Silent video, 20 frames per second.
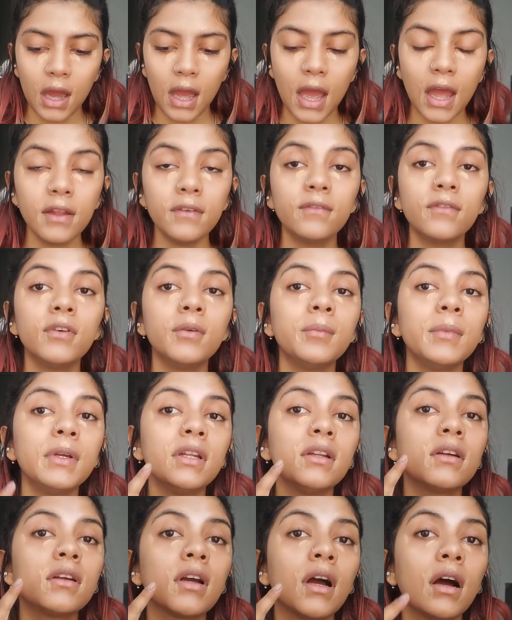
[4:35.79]
And for me
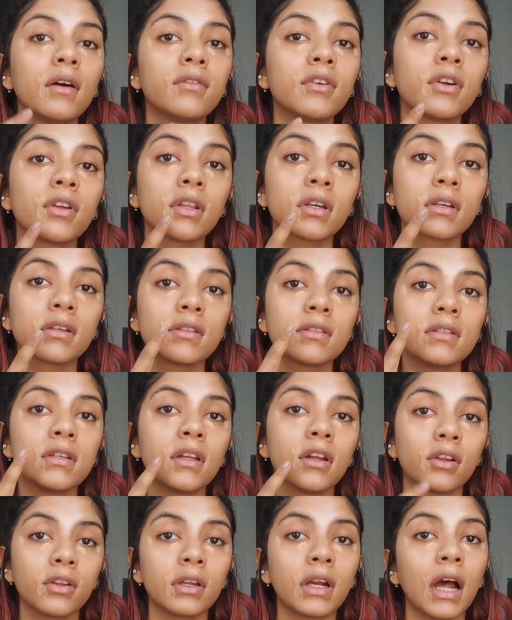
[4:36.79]
to cover the
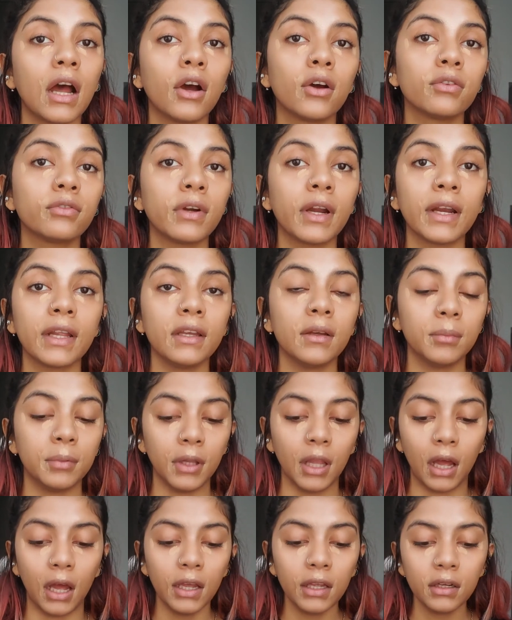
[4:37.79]
concealer that I already
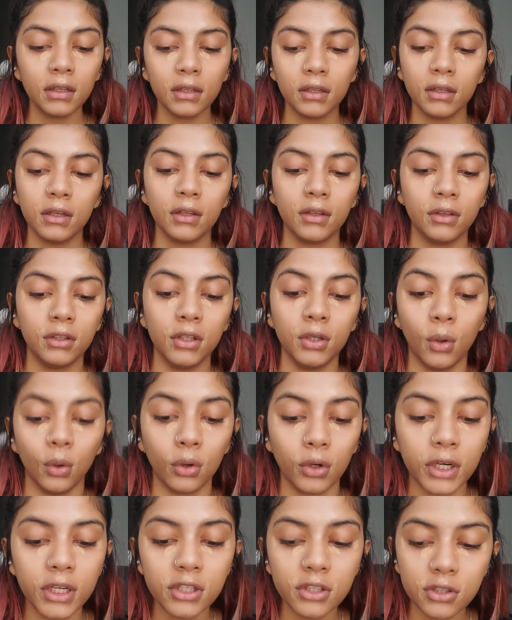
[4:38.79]
applied, the
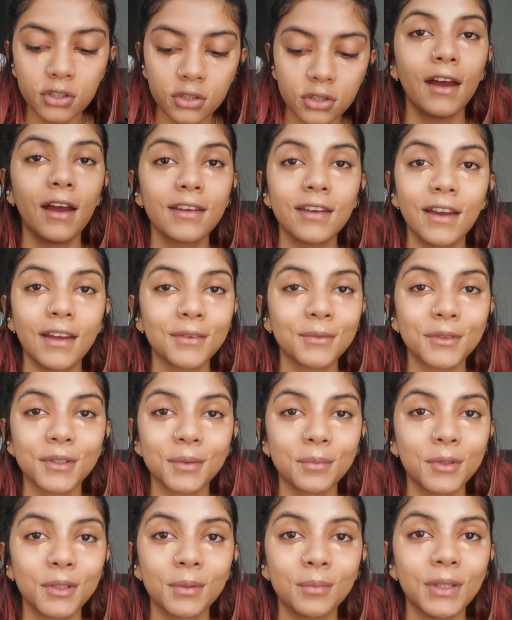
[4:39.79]
orange, again with
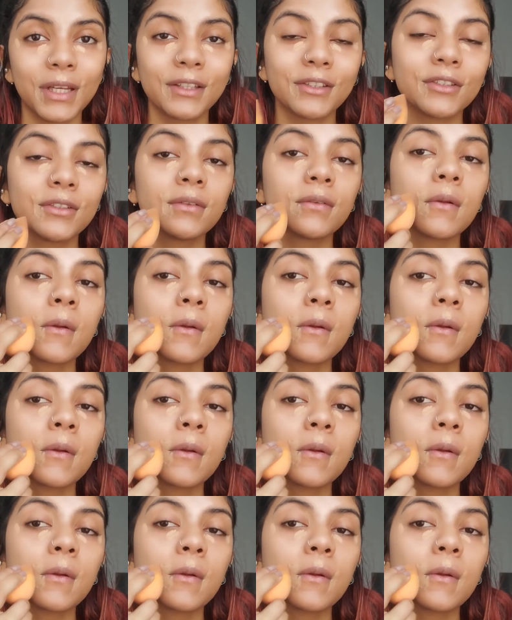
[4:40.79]
a beauty blender.